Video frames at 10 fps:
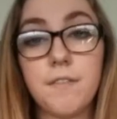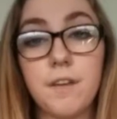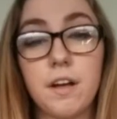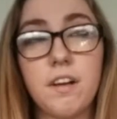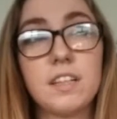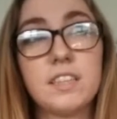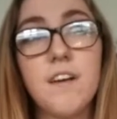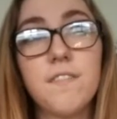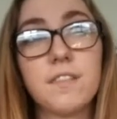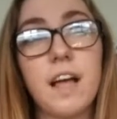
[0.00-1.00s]
It's
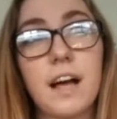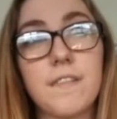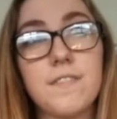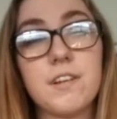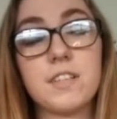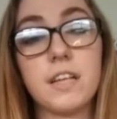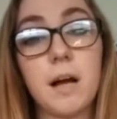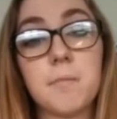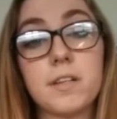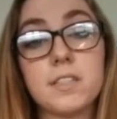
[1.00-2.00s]
not that confusing,
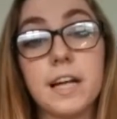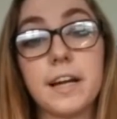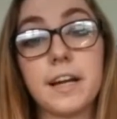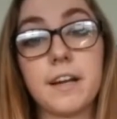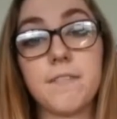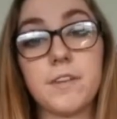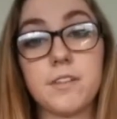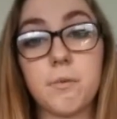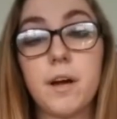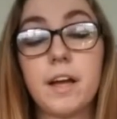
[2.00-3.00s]
I'm just saying it in a
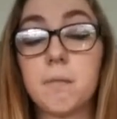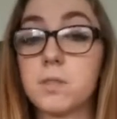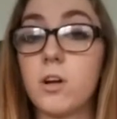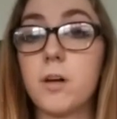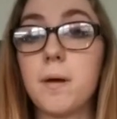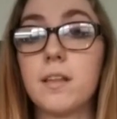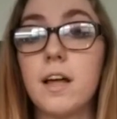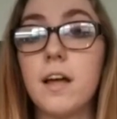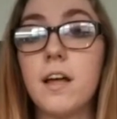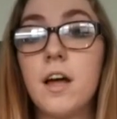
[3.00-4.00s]
confusing way, and I'm sorry about
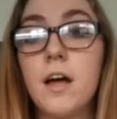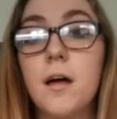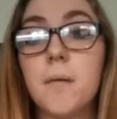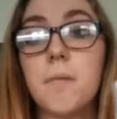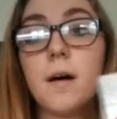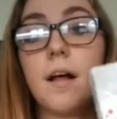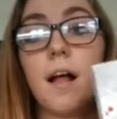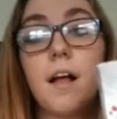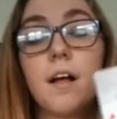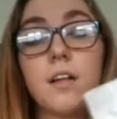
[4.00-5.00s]
that,
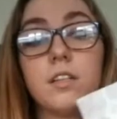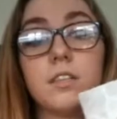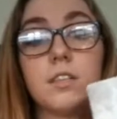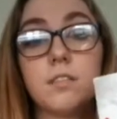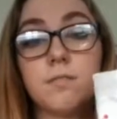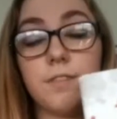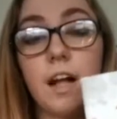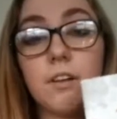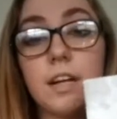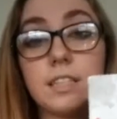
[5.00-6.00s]
but
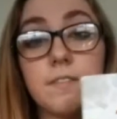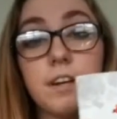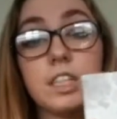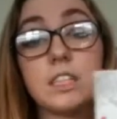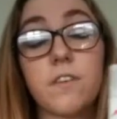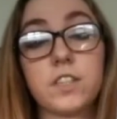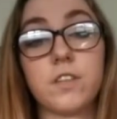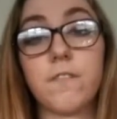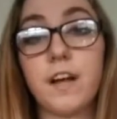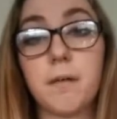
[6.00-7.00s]
Valerie has a very
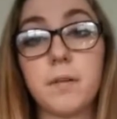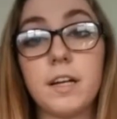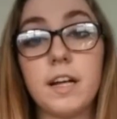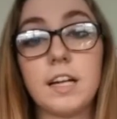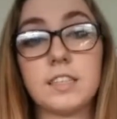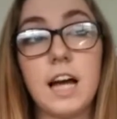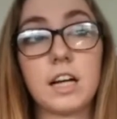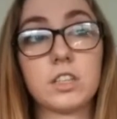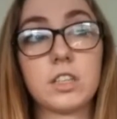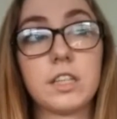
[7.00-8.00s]
dysfunctional family. It's
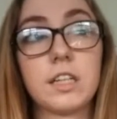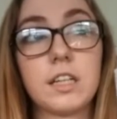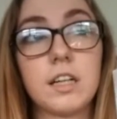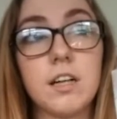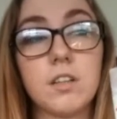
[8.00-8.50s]
actually,